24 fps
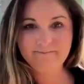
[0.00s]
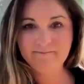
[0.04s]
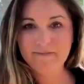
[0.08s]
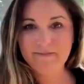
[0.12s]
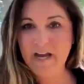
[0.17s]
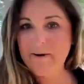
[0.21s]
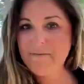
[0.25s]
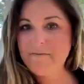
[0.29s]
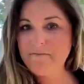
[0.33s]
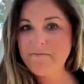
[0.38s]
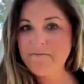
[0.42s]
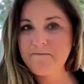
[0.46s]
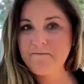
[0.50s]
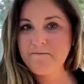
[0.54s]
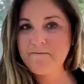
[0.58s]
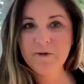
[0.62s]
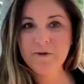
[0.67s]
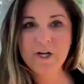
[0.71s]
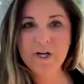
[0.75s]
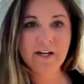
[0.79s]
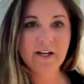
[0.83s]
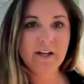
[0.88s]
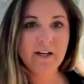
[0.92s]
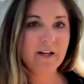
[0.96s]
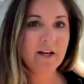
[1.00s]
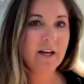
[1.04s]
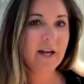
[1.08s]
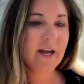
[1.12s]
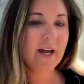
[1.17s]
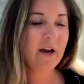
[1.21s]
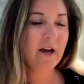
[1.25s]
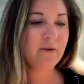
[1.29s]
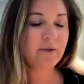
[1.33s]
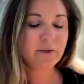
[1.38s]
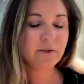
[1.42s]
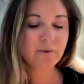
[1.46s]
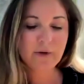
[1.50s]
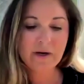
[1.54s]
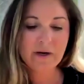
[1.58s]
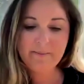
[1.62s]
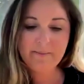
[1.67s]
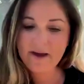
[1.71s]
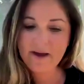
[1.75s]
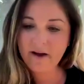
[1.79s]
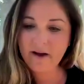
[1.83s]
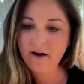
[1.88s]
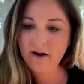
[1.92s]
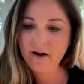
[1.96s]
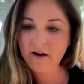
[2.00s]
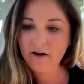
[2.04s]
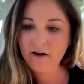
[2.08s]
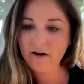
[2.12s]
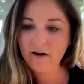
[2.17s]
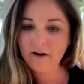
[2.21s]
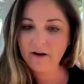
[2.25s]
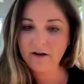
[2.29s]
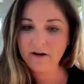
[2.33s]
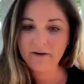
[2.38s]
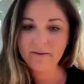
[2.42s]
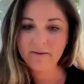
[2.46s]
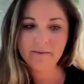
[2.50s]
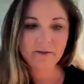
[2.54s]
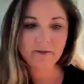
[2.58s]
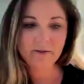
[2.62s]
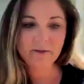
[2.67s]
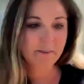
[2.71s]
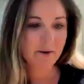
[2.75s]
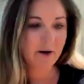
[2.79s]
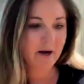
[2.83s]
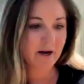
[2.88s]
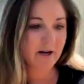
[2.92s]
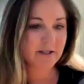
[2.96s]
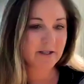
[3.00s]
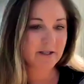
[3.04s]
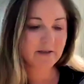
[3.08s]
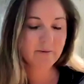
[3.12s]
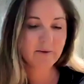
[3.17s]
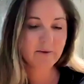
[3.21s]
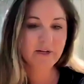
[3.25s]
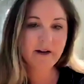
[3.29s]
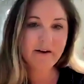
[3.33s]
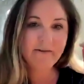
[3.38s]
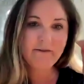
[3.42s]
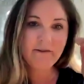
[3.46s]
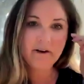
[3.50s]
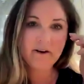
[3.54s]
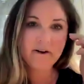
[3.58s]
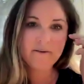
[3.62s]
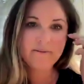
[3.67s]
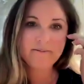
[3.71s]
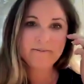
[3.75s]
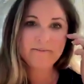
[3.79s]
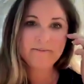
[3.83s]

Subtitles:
Yep. Checking account, swipe that money. Card, deposit whenever.